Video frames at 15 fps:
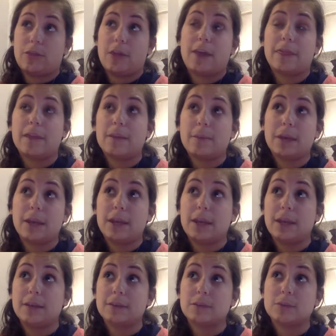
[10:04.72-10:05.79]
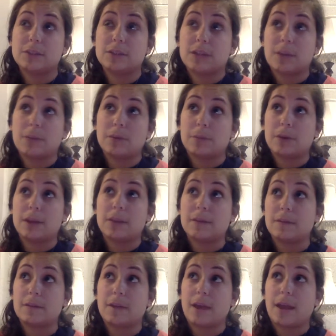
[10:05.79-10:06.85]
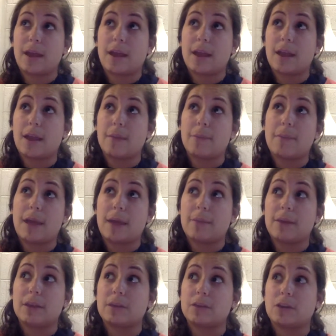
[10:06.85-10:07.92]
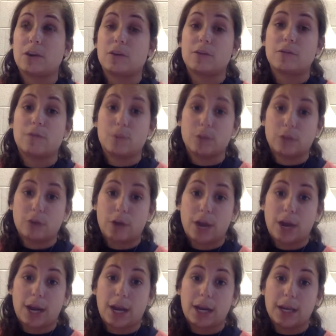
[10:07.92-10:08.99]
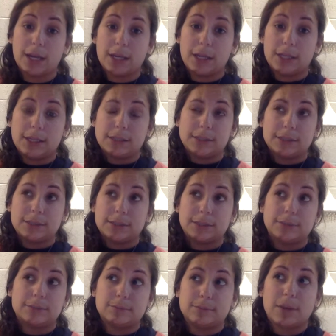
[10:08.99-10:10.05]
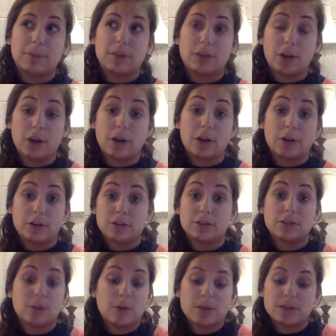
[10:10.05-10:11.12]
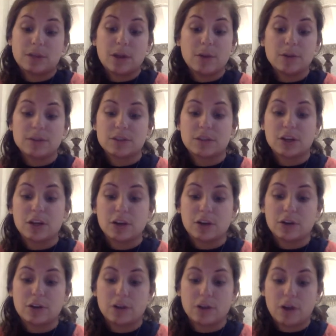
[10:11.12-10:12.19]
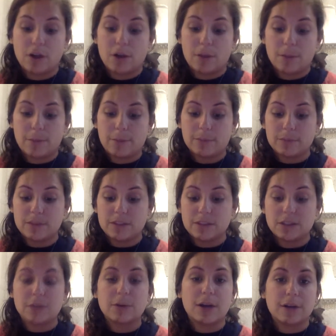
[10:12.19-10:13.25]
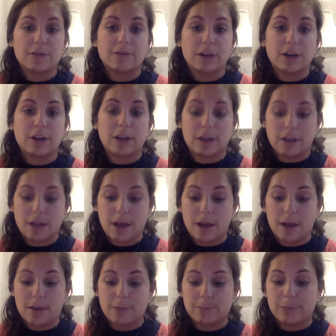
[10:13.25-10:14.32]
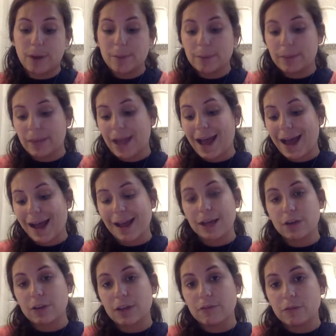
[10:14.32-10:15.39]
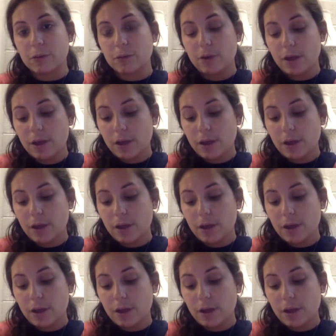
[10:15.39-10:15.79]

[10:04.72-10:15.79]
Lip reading: I think my niece was able to play this game maybe in 3rd or 4th grade, maybe 3rd. So as low as 3rd, still a very, probably a higher level